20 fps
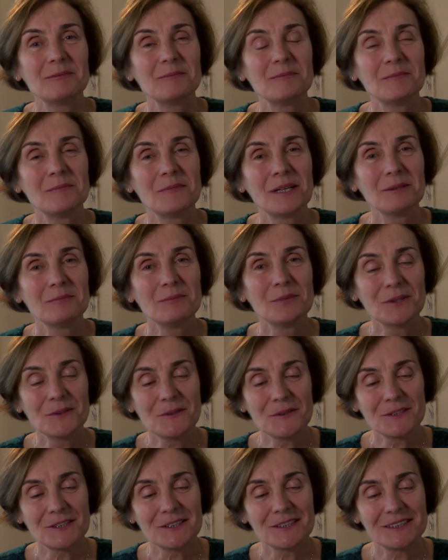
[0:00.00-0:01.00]
My
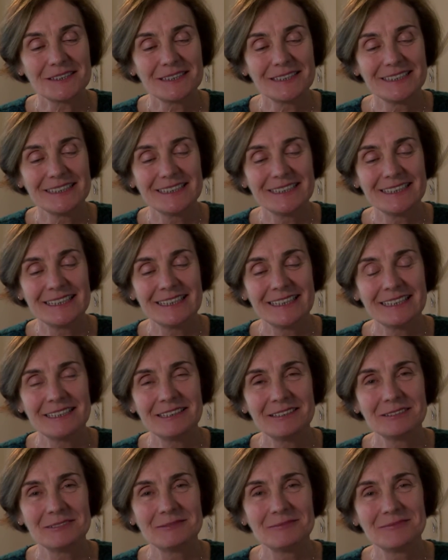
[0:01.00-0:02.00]
mother,
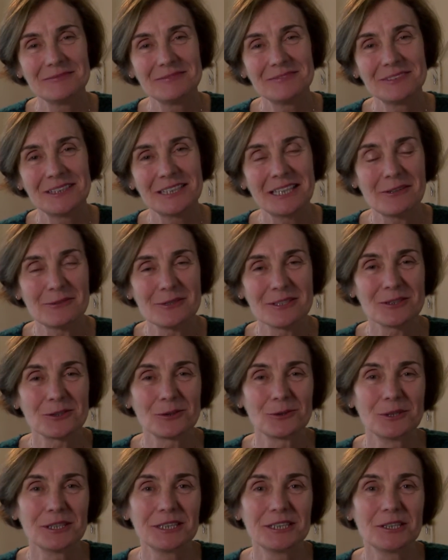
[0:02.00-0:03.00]
when I was
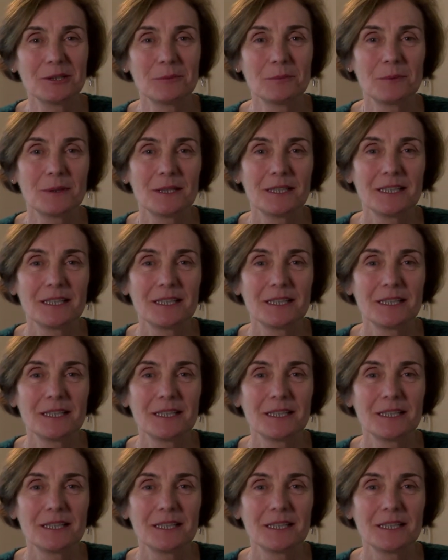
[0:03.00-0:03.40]
growing up,